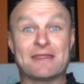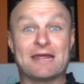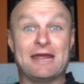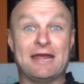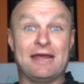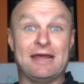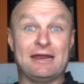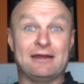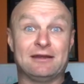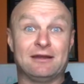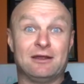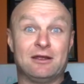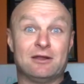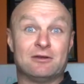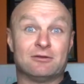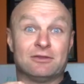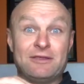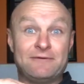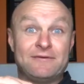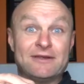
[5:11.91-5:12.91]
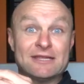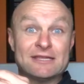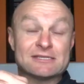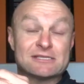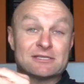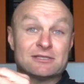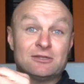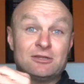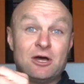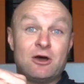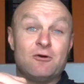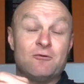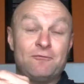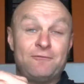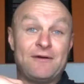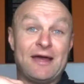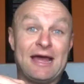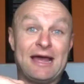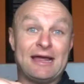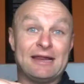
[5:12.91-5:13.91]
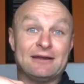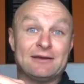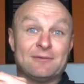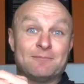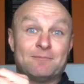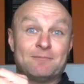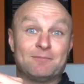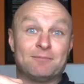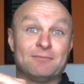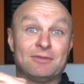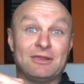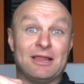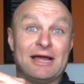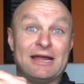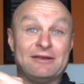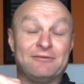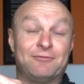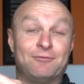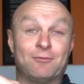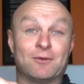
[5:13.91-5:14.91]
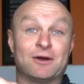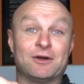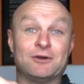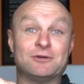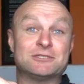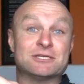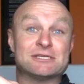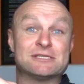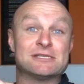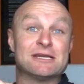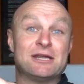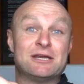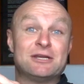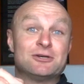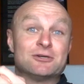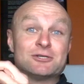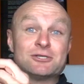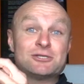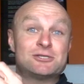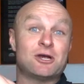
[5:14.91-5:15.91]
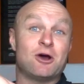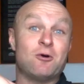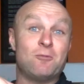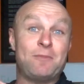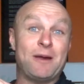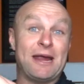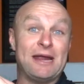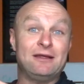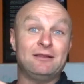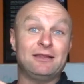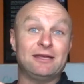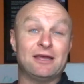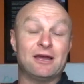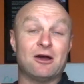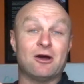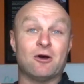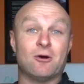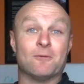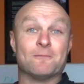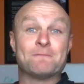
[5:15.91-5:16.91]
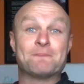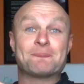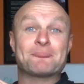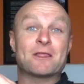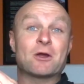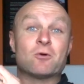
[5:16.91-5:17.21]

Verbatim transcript: and living this low-fat life where you're so paleo